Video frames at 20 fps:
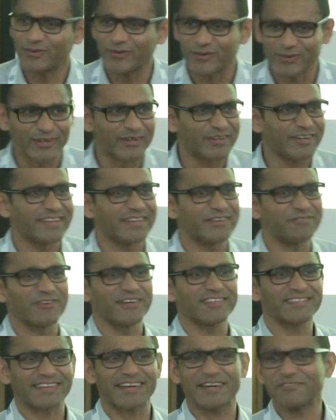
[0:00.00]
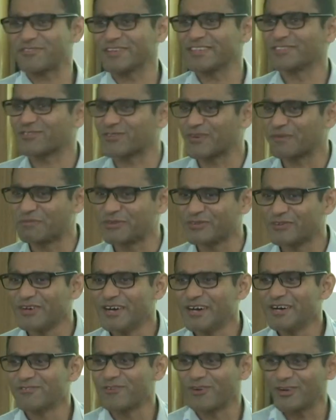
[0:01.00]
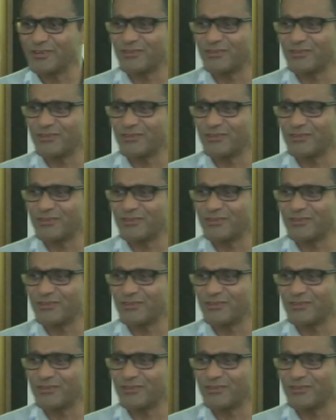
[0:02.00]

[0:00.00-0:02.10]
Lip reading: know the first reference for